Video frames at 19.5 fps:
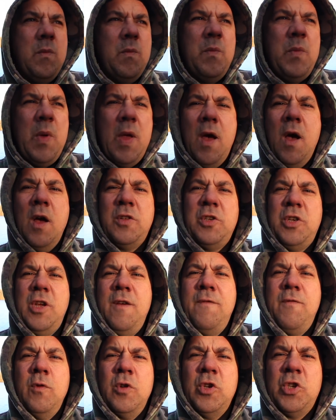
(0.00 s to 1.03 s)
bit
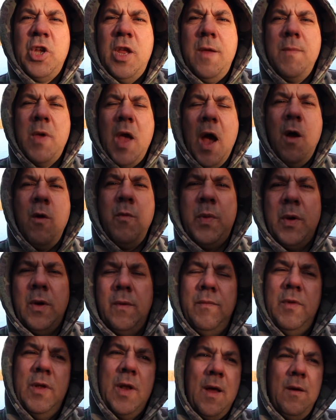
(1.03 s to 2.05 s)
tearful to see him go,
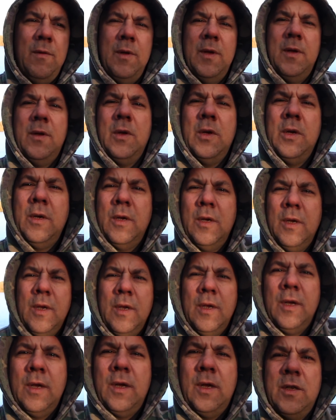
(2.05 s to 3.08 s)
but you know,
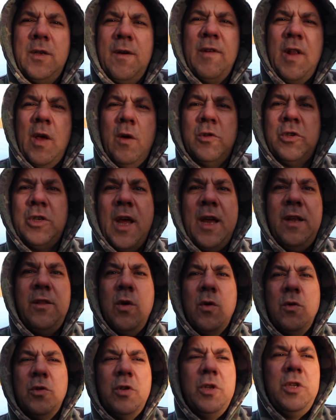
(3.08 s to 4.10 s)
there's either that or stay
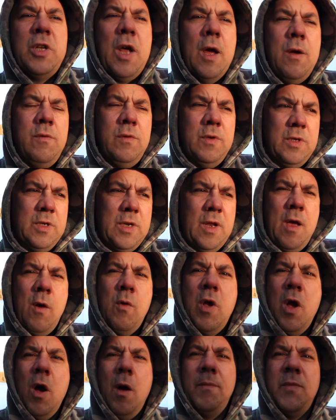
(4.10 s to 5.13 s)
indoors on his own. So the
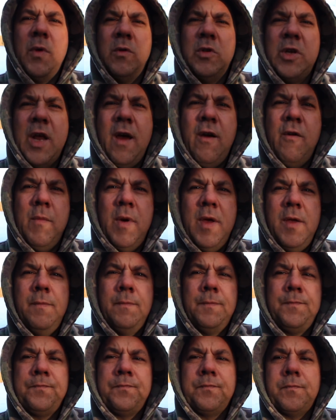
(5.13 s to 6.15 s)
old carp dog's out with me,
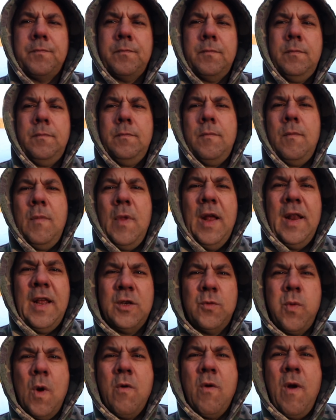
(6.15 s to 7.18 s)
and
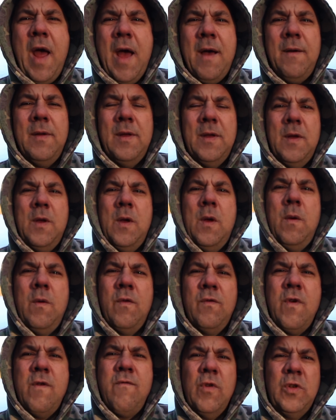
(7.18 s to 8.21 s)
that's where we're at.
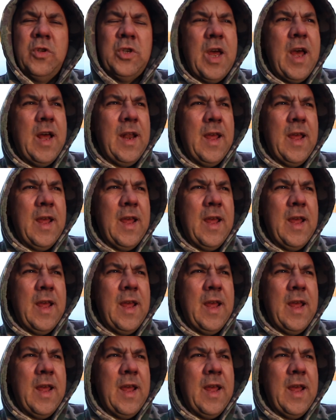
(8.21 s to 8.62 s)
3 rods out